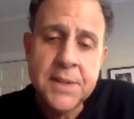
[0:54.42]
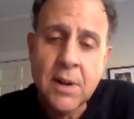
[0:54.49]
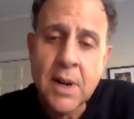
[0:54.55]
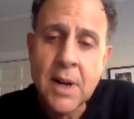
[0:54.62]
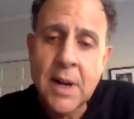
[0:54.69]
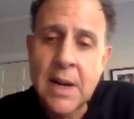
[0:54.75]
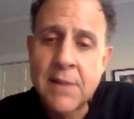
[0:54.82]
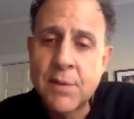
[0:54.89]

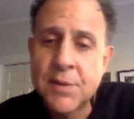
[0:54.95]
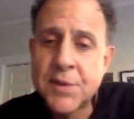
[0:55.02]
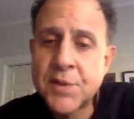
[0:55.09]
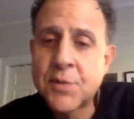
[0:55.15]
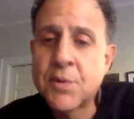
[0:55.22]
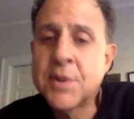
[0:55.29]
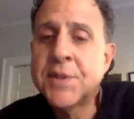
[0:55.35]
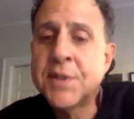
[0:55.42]
archival
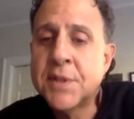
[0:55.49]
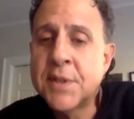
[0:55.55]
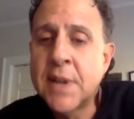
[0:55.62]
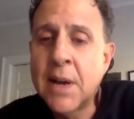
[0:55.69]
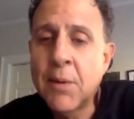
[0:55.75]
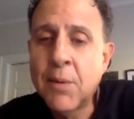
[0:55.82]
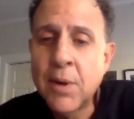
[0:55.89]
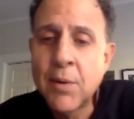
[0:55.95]
sources
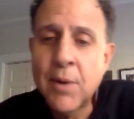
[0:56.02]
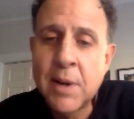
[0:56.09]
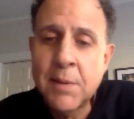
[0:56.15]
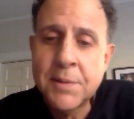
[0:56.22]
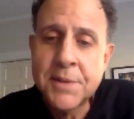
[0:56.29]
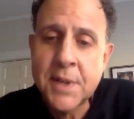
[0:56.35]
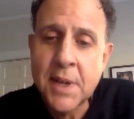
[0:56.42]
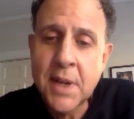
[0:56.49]
that we were
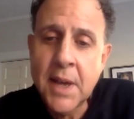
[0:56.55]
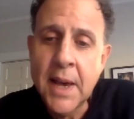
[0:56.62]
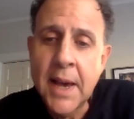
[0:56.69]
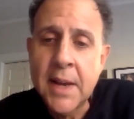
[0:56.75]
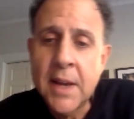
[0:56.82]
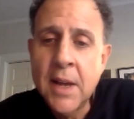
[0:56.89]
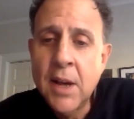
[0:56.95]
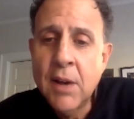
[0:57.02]
able to
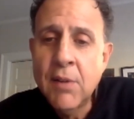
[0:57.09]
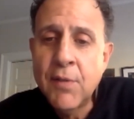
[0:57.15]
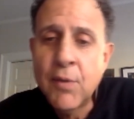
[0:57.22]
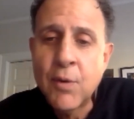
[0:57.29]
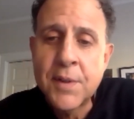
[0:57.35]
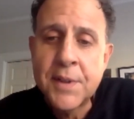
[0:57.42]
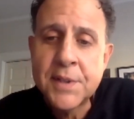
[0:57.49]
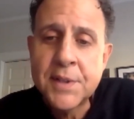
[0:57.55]
get
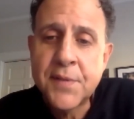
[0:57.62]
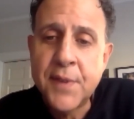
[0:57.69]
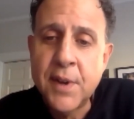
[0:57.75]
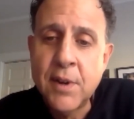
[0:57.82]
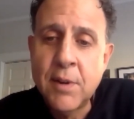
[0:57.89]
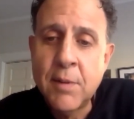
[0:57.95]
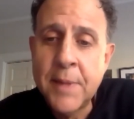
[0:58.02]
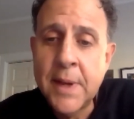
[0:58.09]
for this
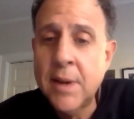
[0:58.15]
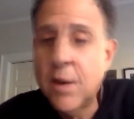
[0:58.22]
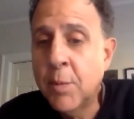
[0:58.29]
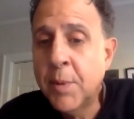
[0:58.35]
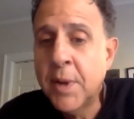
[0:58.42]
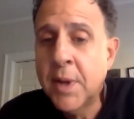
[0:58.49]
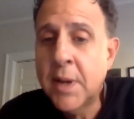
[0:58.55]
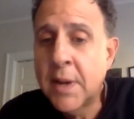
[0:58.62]
film that
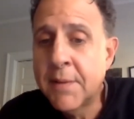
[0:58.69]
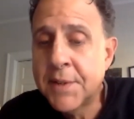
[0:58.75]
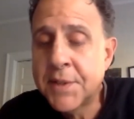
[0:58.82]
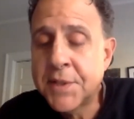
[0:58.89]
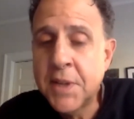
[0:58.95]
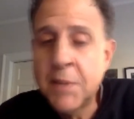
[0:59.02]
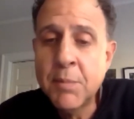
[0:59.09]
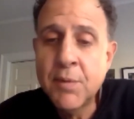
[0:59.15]
nobody had ever
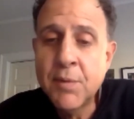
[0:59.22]
seen